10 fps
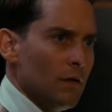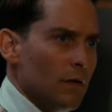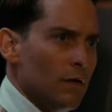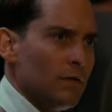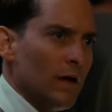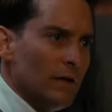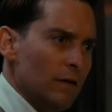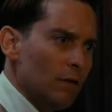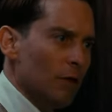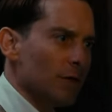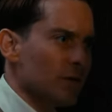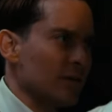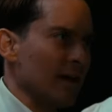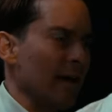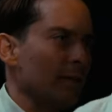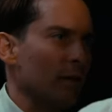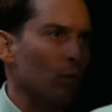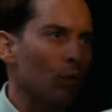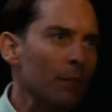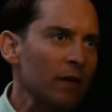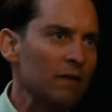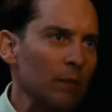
After all, they were considered underwear once.